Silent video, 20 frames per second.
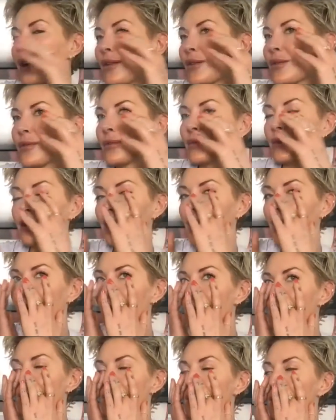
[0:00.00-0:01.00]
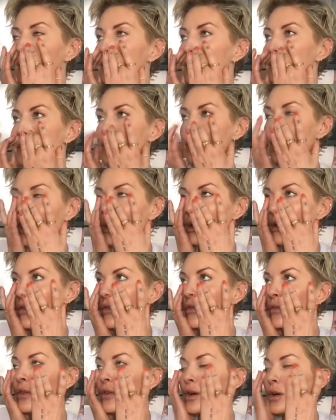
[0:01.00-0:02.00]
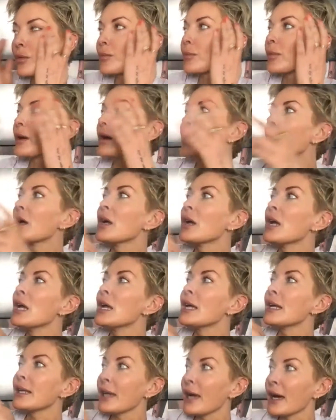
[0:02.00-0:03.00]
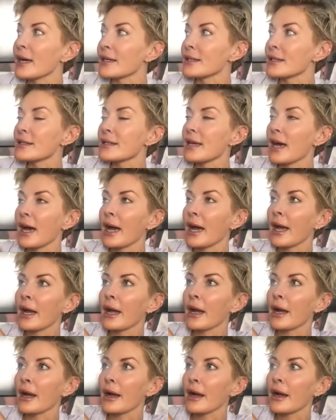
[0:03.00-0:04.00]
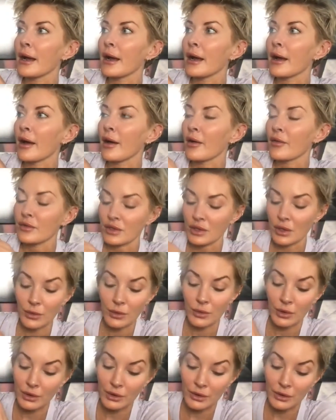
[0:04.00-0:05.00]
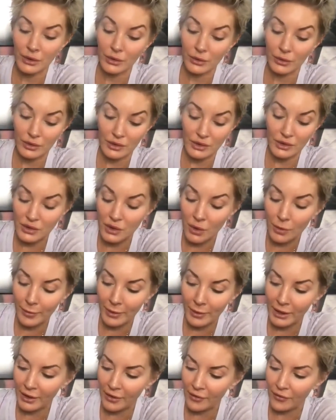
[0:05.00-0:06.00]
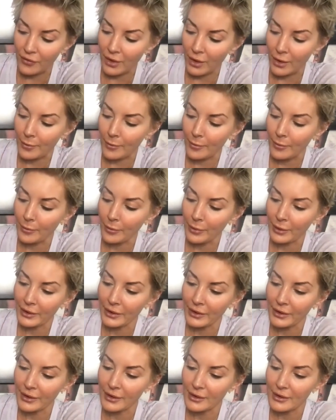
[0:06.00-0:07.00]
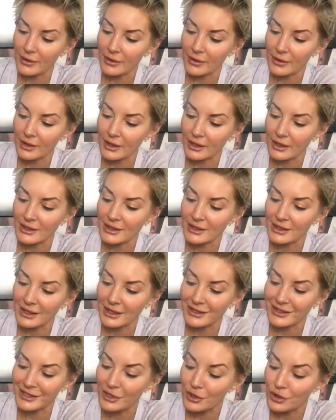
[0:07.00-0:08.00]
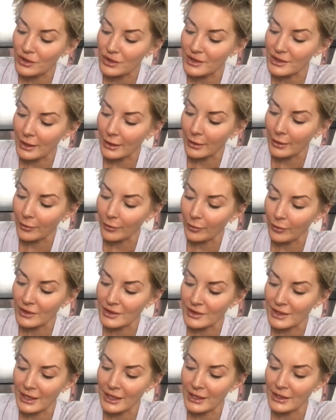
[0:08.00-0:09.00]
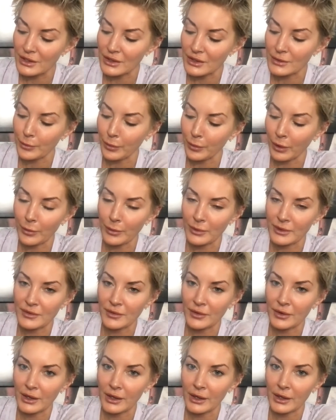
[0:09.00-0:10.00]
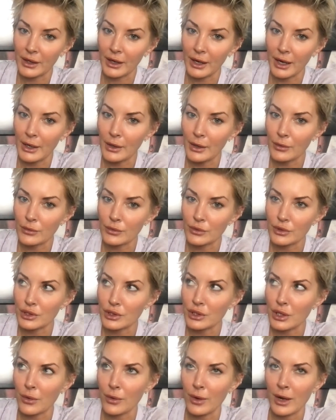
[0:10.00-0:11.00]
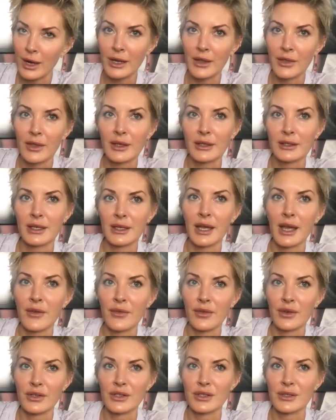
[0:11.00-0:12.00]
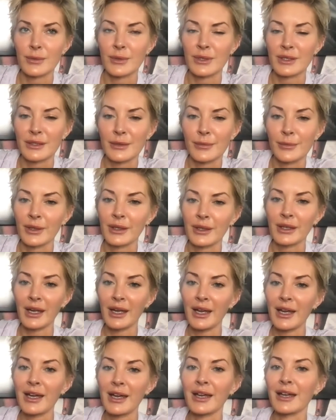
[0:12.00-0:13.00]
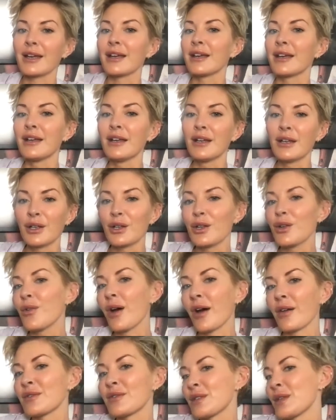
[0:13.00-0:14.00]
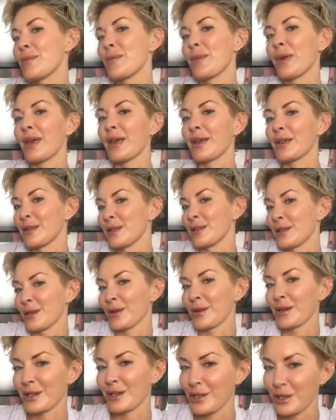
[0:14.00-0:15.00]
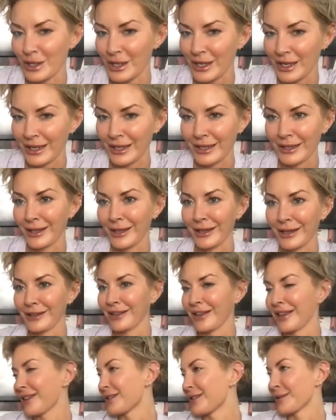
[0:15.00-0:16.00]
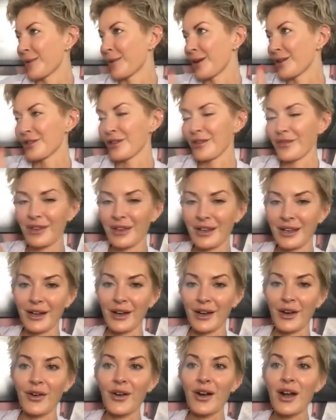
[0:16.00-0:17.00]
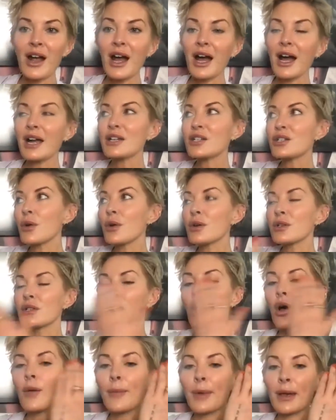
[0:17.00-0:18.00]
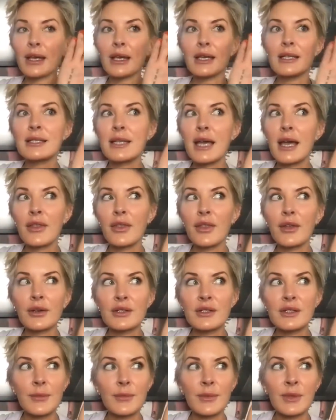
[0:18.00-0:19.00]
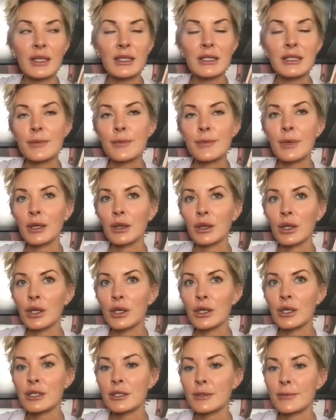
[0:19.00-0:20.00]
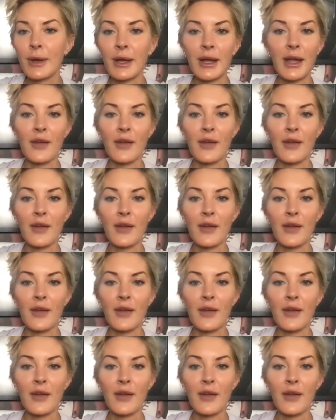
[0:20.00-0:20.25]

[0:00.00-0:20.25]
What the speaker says: don't have time to talk on the phone, but yes, I have shown her so many of them, but it's interesting because I didn't just purposefully, I don't show anything to Ava just because I'm like, hey, you have CP and so does she, like, let's watch a video. I show it to all my kids, and there's something to be learned by